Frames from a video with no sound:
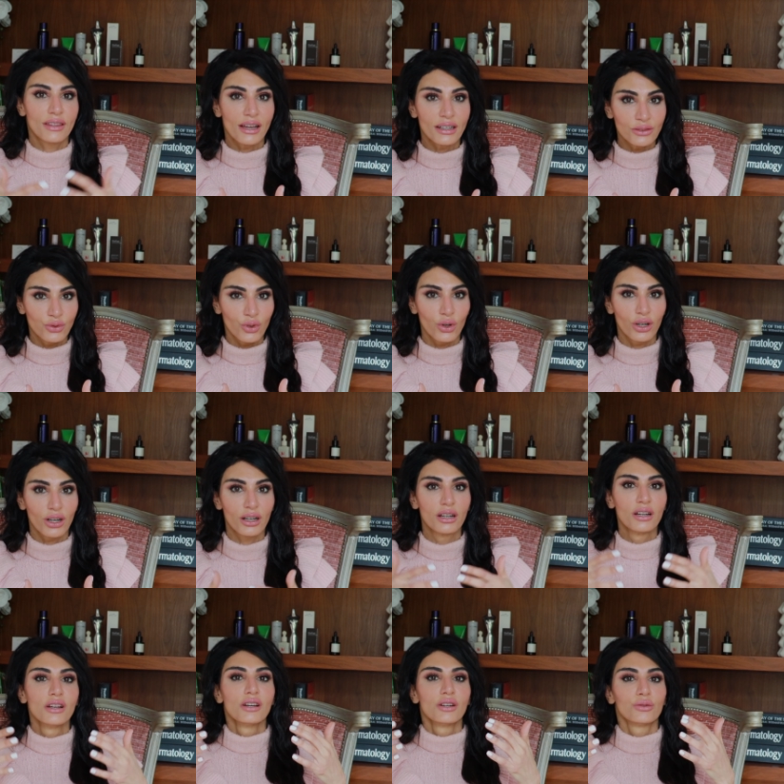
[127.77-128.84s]

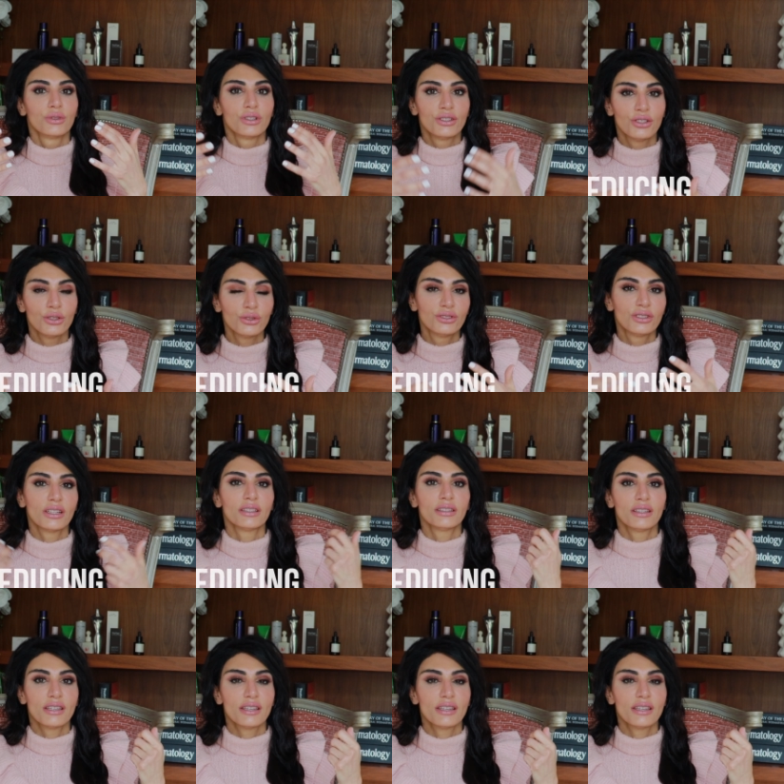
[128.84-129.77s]
therefore reducing